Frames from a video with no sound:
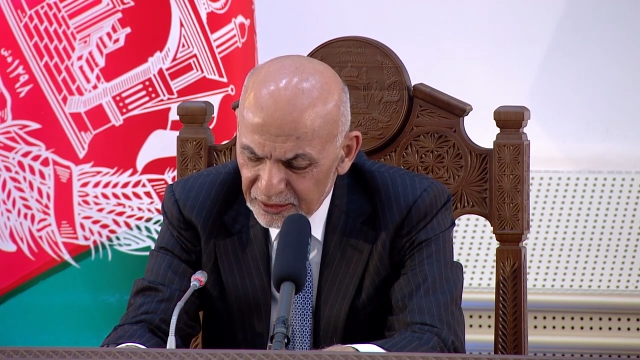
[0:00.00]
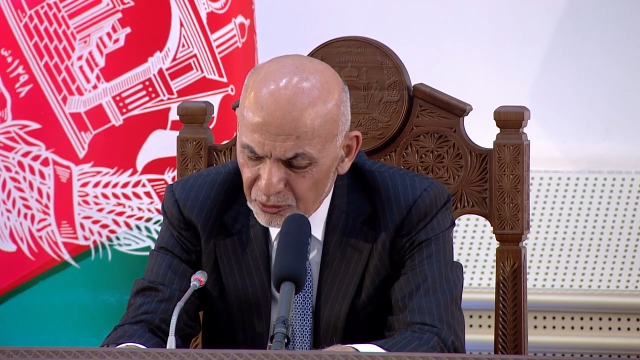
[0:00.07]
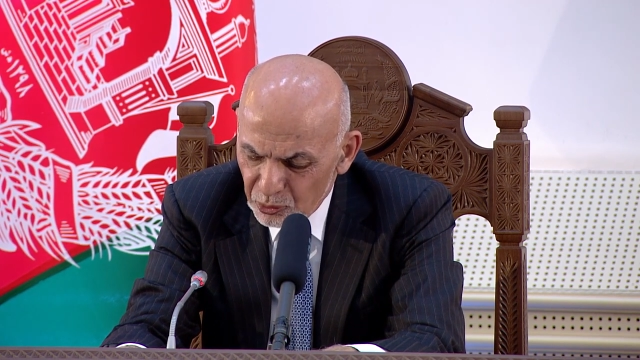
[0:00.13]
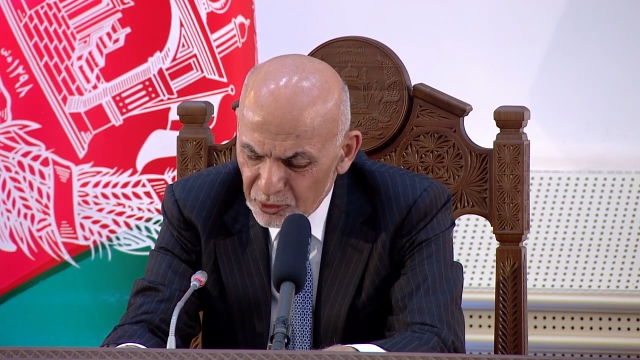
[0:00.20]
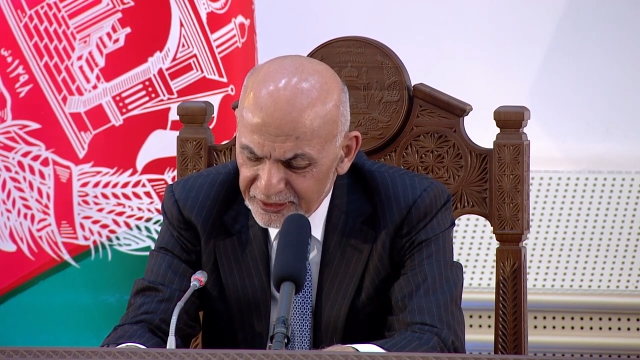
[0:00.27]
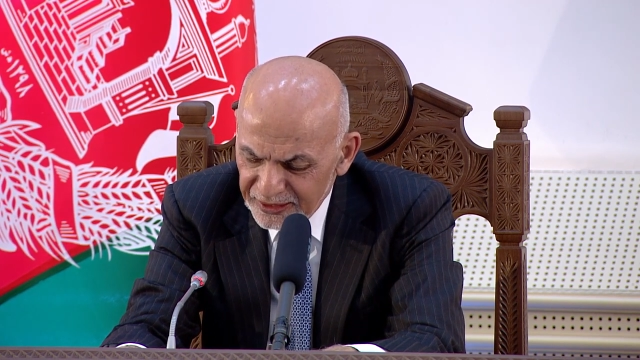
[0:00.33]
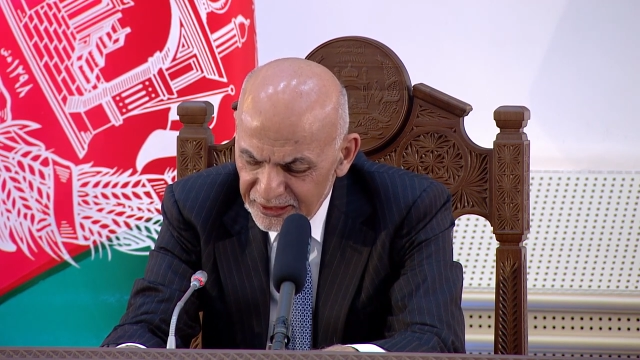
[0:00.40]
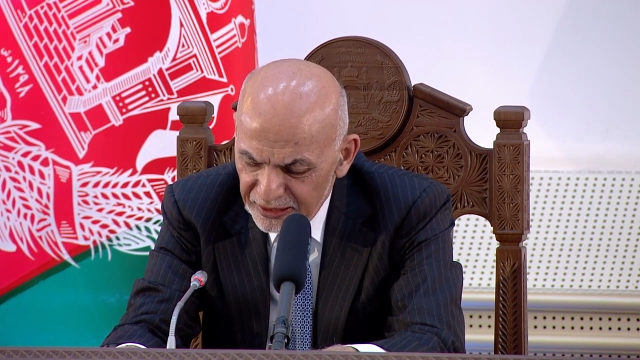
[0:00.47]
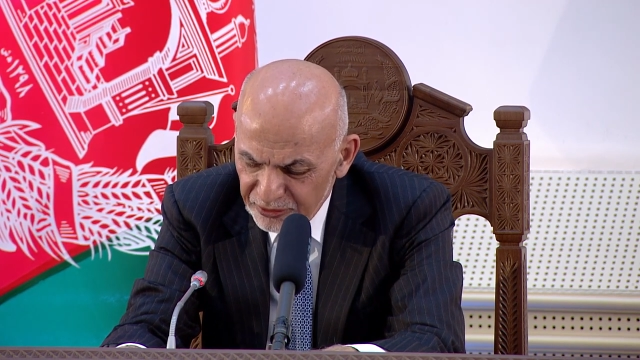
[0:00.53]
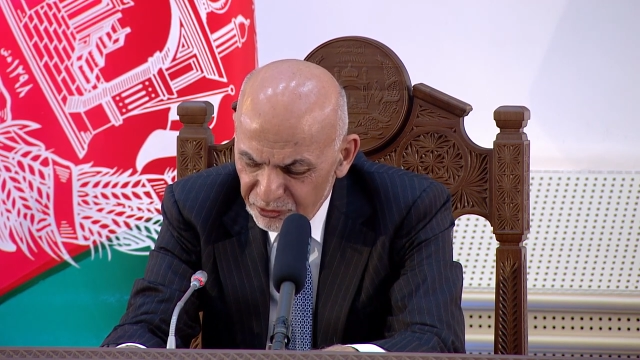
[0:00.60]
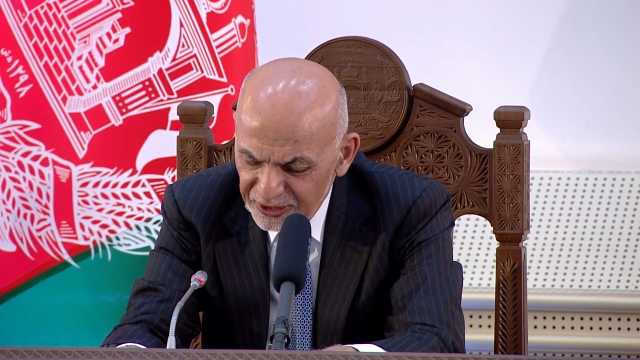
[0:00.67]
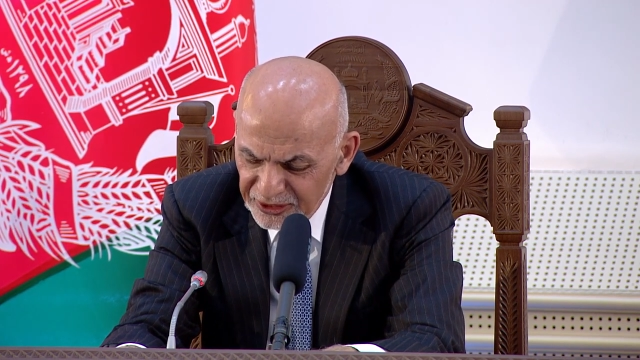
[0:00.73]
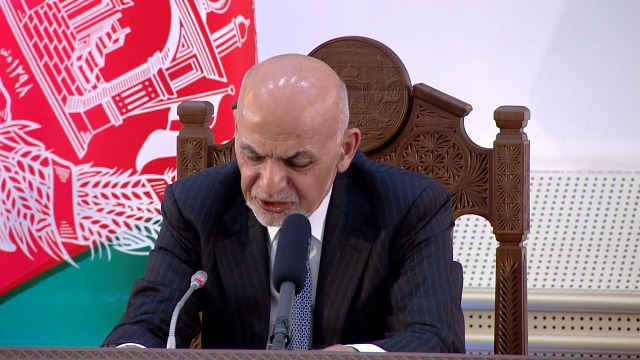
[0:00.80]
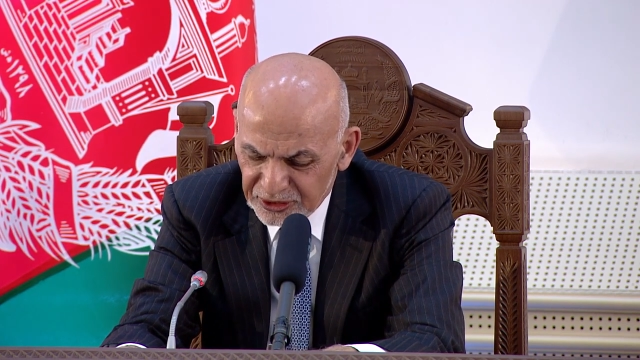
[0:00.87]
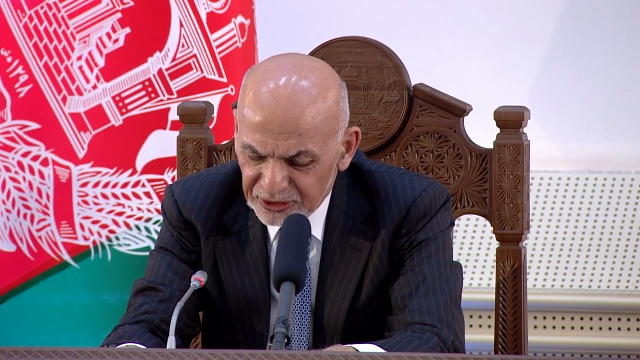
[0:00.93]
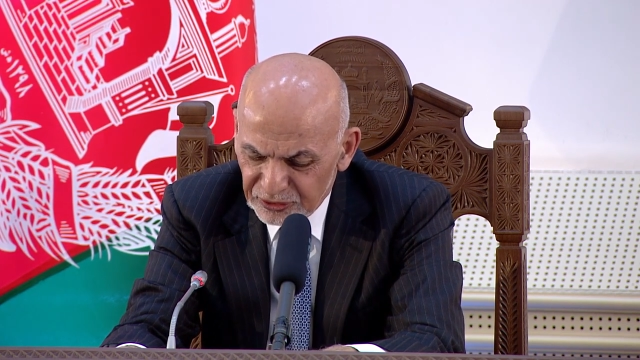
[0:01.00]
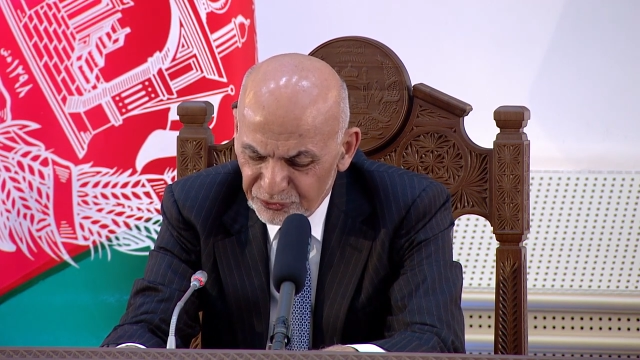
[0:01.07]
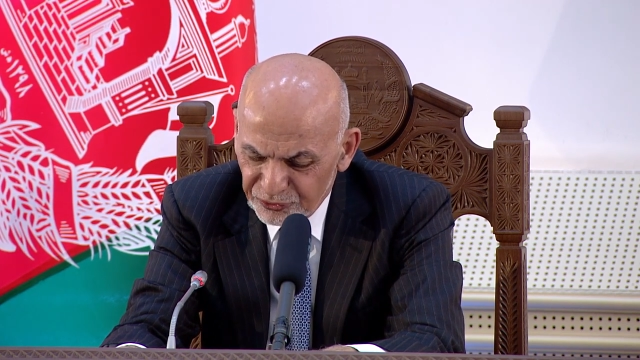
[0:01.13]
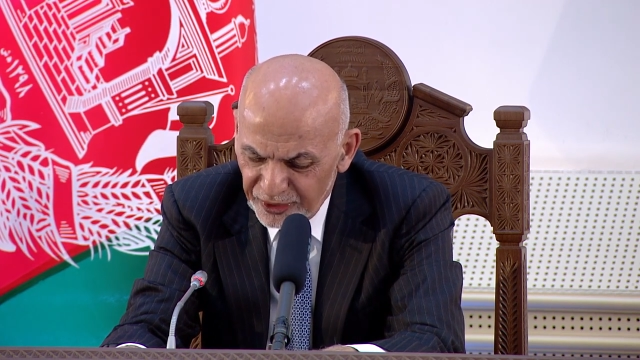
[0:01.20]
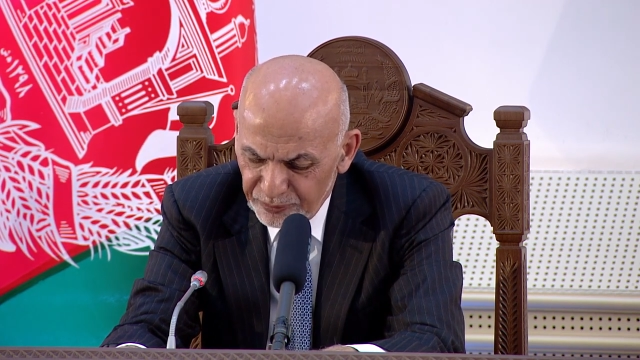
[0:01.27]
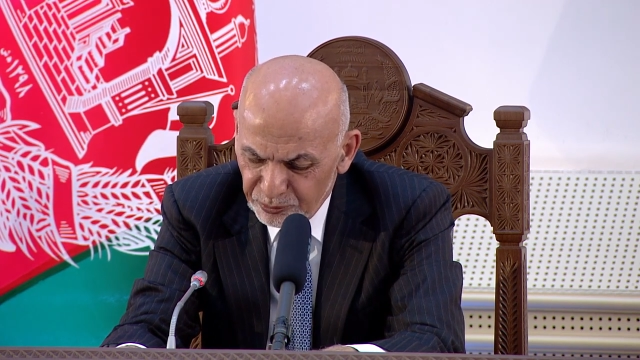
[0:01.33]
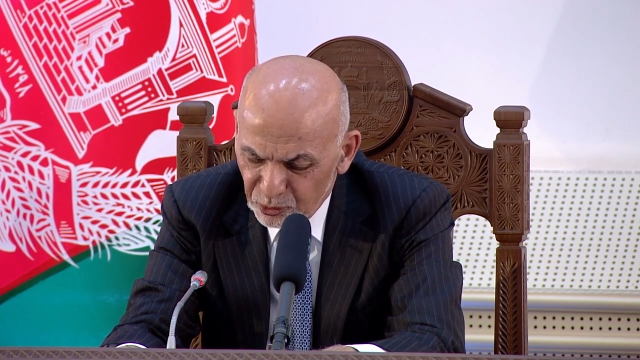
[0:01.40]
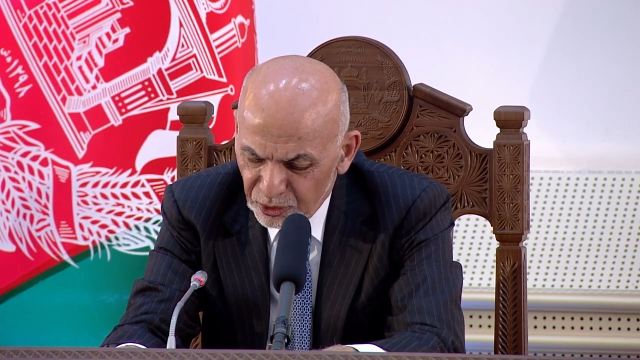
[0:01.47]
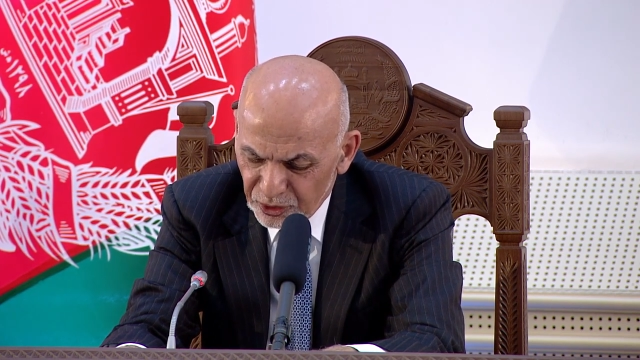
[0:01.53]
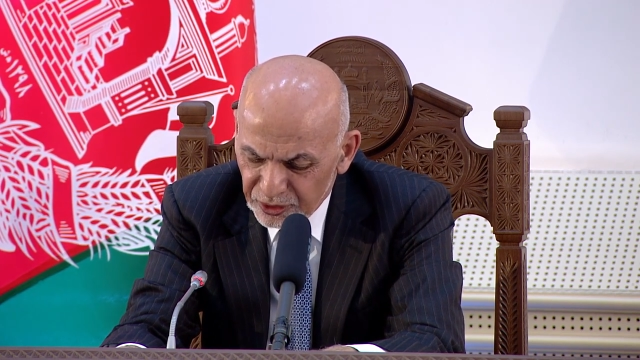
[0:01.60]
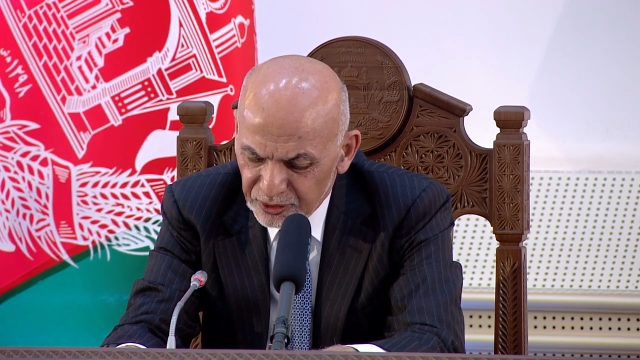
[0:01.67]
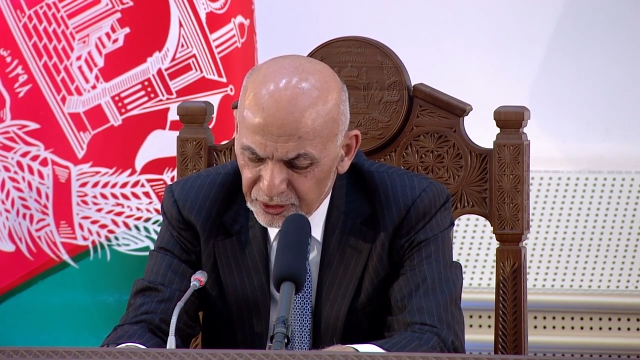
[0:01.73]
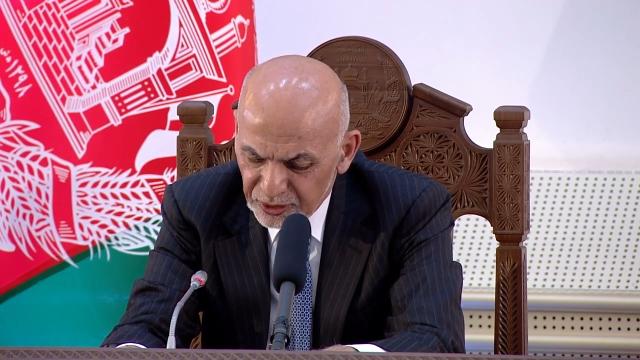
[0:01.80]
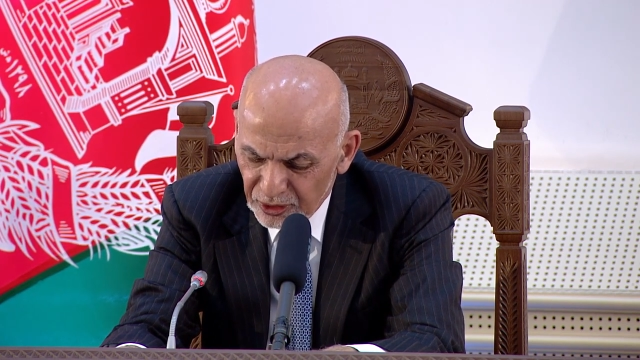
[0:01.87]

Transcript: within a regional framework